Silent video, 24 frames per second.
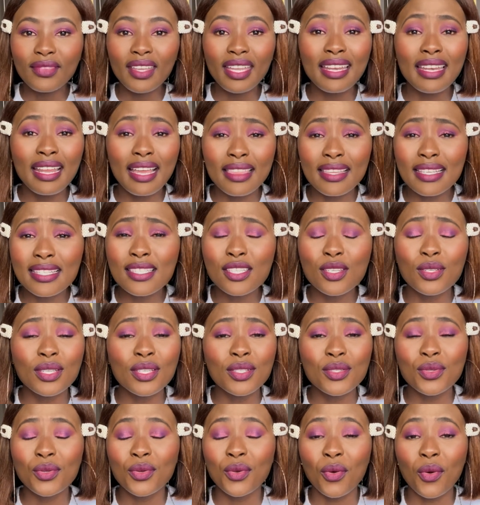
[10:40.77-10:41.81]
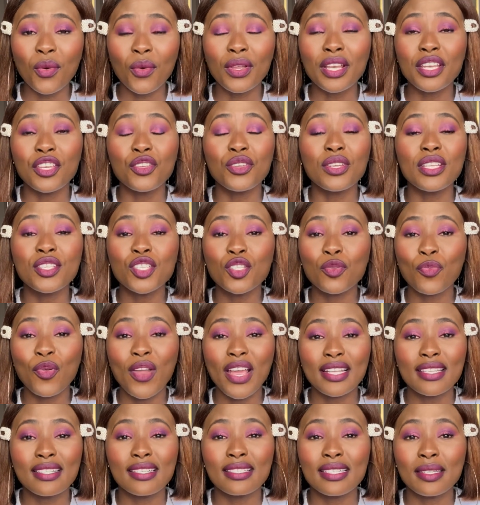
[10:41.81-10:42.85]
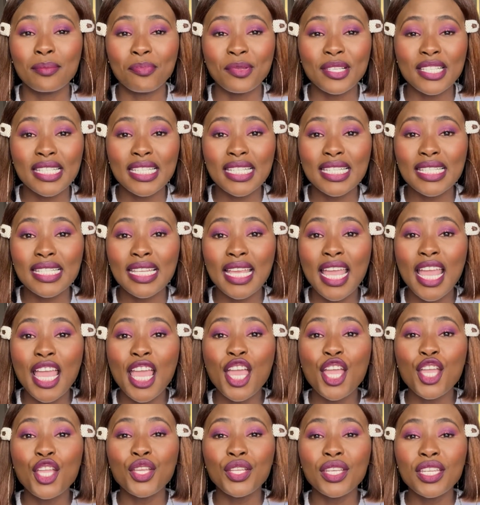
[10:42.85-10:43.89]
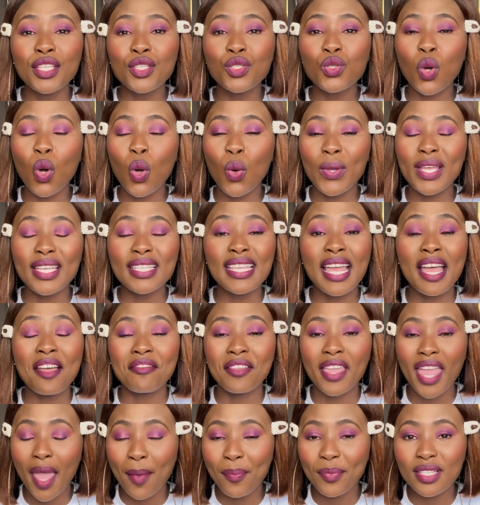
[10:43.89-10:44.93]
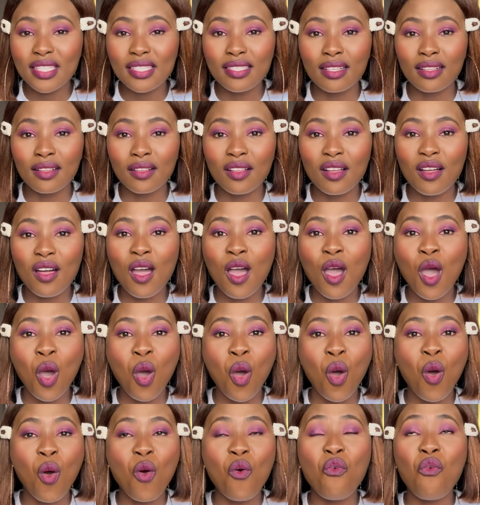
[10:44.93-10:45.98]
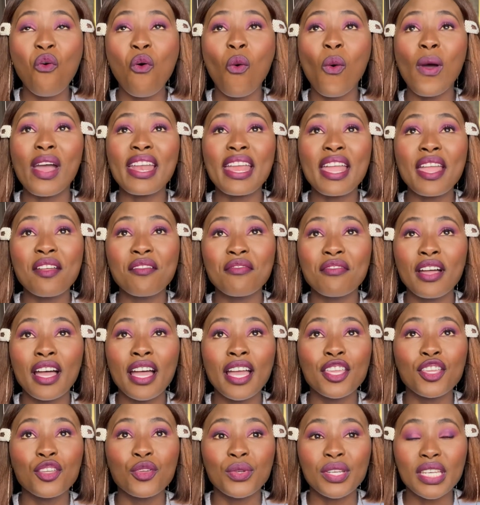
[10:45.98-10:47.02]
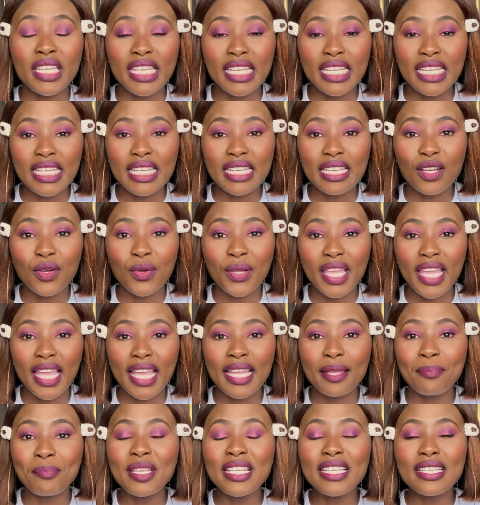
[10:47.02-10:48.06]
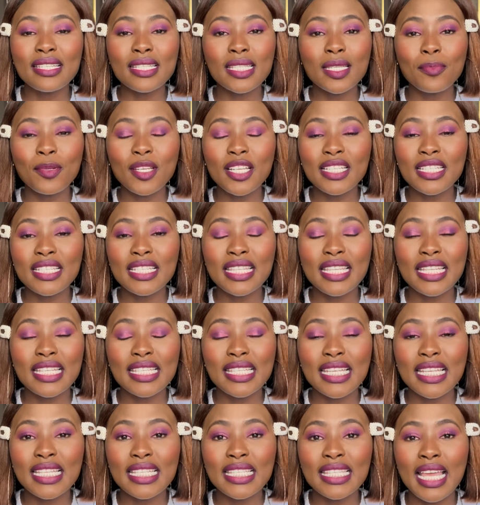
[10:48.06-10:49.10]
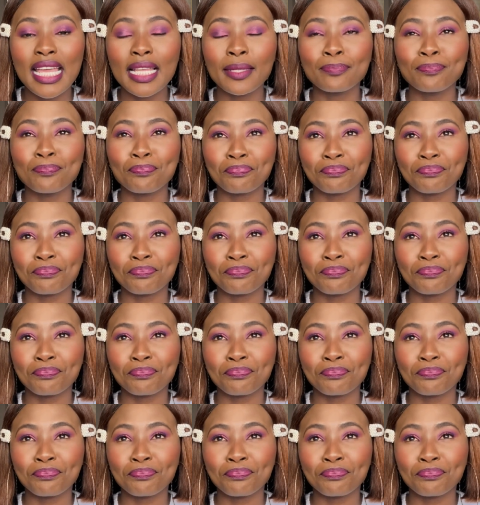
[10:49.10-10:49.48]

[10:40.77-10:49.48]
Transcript: Now this you need to know, and you need to practice in business. You need to always have capital for whatever you need, okay? Be disciplined in the sense that